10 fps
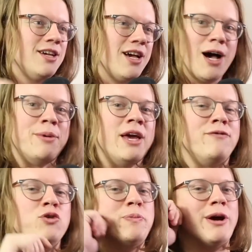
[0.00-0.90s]
I mean,
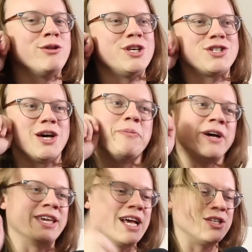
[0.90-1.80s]
if you paired this up
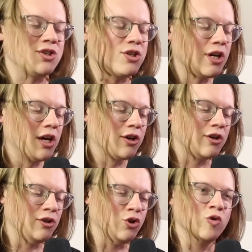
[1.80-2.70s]
against
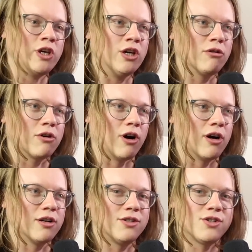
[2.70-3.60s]
Yu-Gi-Oh
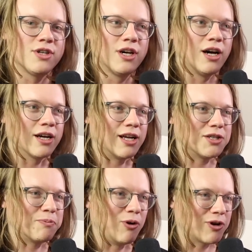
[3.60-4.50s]
cards,
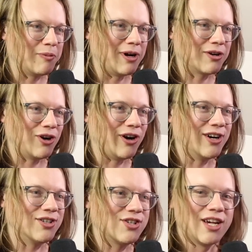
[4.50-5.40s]
against Pokemon
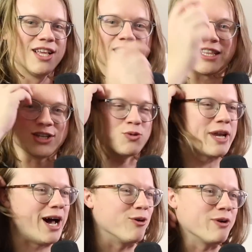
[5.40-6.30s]
cards, like this would
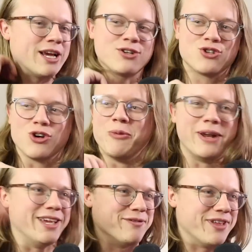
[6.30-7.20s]
outrank so
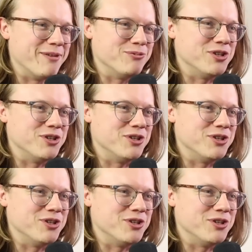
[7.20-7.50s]
many of them too.